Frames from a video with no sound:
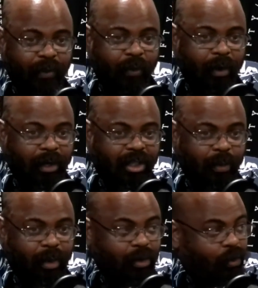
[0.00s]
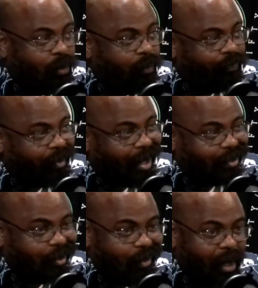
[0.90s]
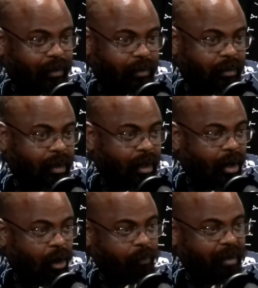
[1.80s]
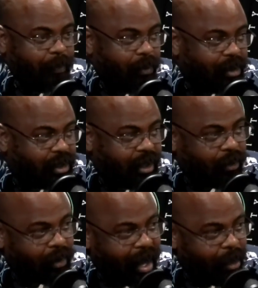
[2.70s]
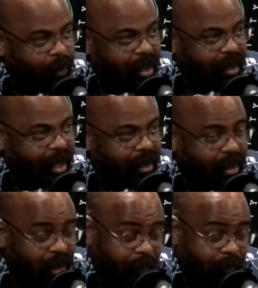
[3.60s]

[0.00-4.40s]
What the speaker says: you're someone who likes to go out and hurt people and steal their Halloween candy,